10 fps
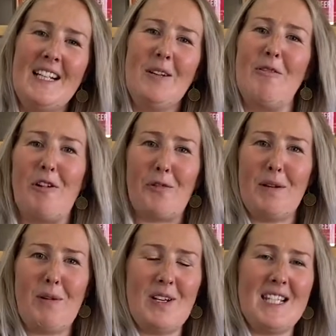We've got three
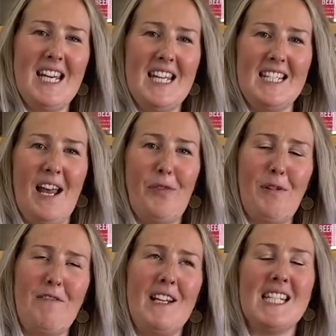boxes and
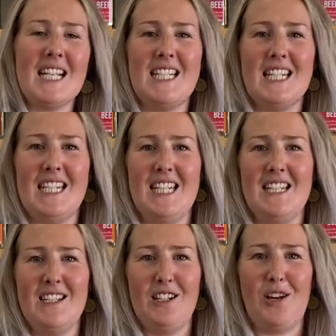three fantastic
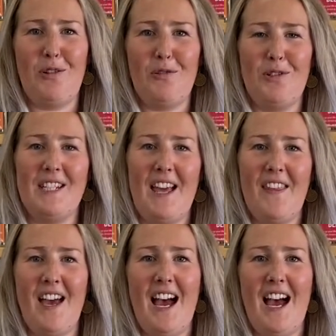teas to go through together,